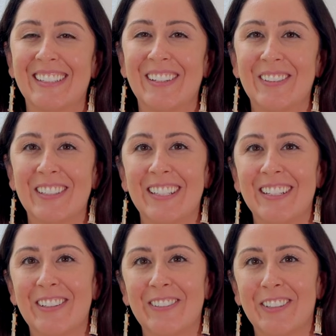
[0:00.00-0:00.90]

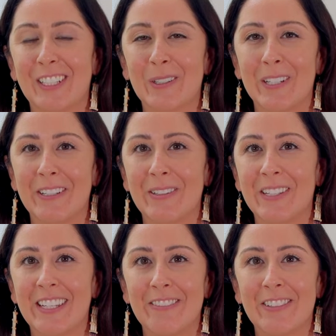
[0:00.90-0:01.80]
OCO, Victoria
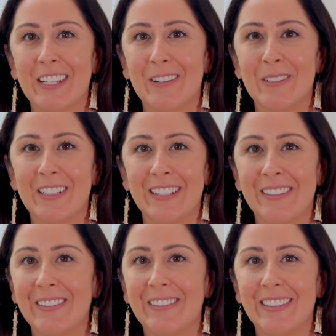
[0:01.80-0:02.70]
O'Keeffe,
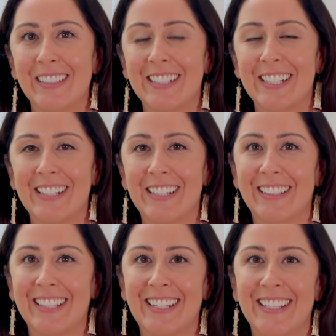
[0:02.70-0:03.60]
Dagwado,
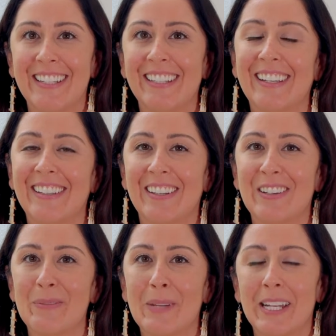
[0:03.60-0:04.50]
Cherokee.
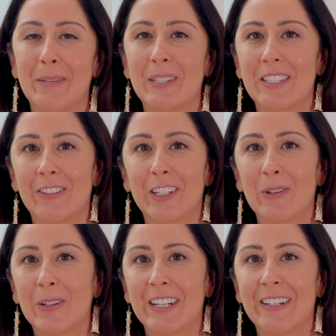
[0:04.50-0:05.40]
Hello, my name is
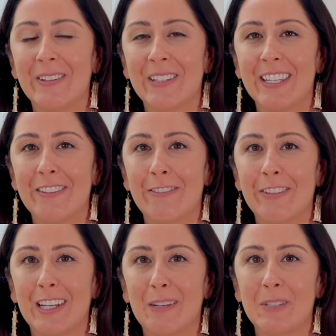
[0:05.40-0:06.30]
Victoria O'Keeffe.
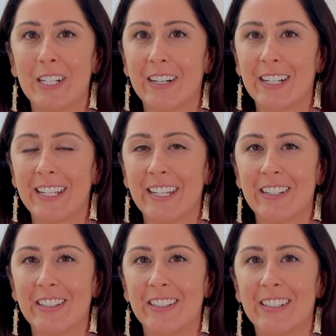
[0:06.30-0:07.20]
I am Cherokee
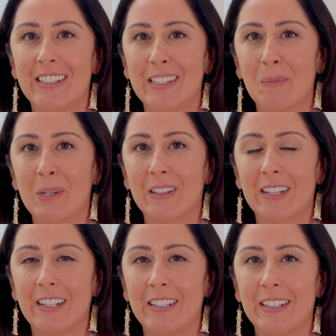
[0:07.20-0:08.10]
Nation and Seminole
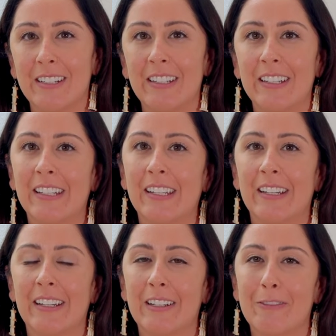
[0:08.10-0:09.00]
Nation
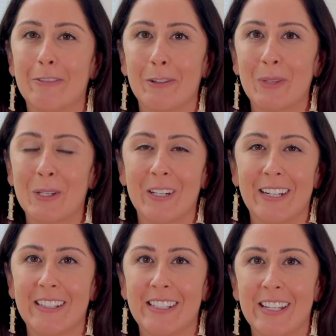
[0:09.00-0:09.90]
from the
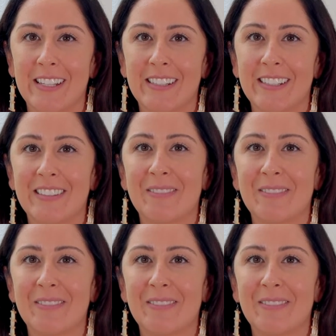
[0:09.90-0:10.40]
United States.